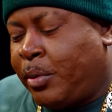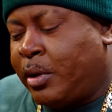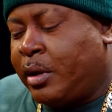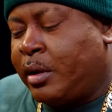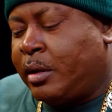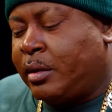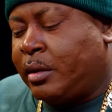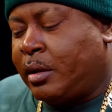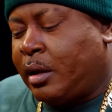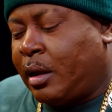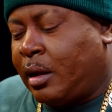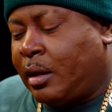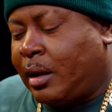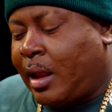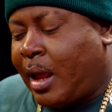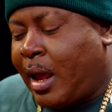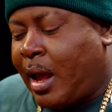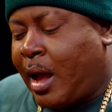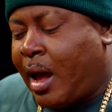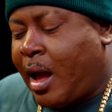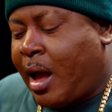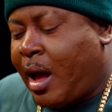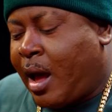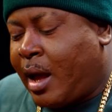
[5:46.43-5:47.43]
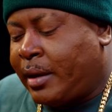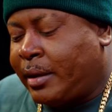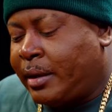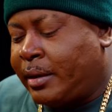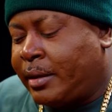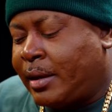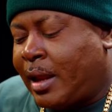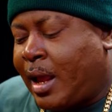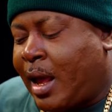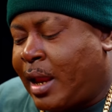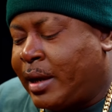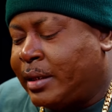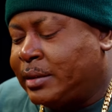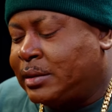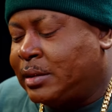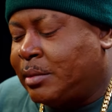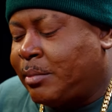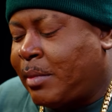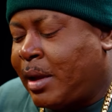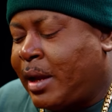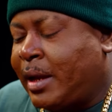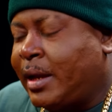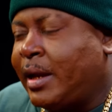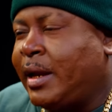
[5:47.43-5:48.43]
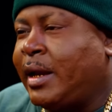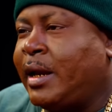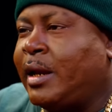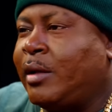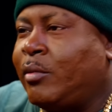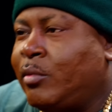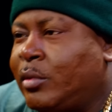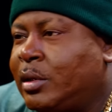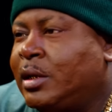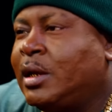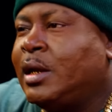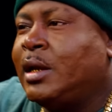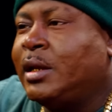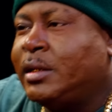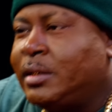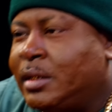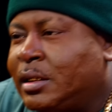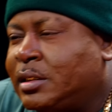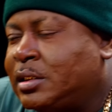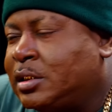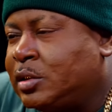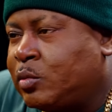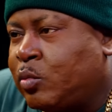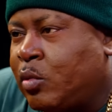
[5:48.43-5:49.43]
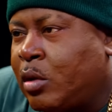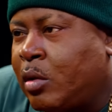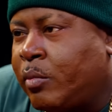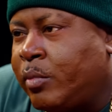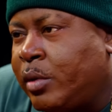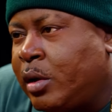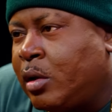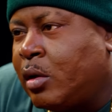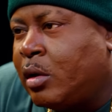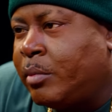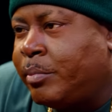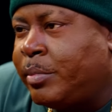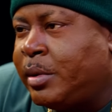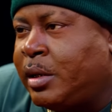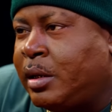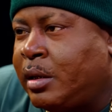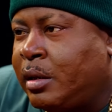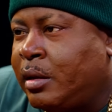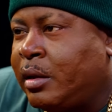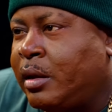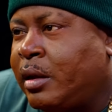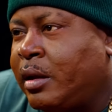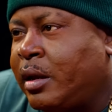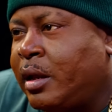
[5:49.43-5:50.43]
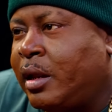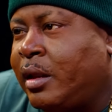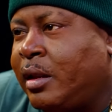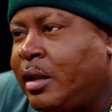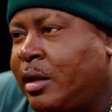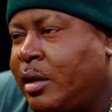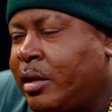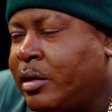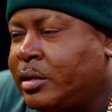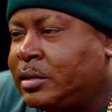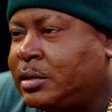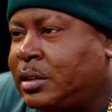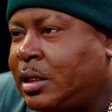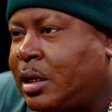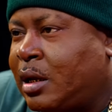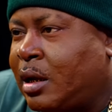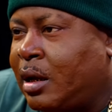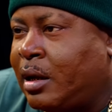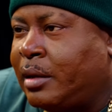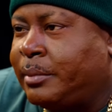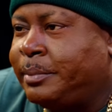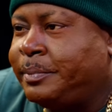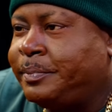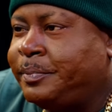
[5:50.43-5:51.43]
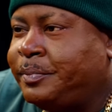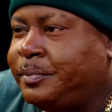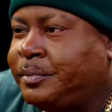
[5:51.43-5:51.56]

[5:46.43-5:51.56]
put a lot of knowledge in my head. Well, this is where we're going to be in years to come.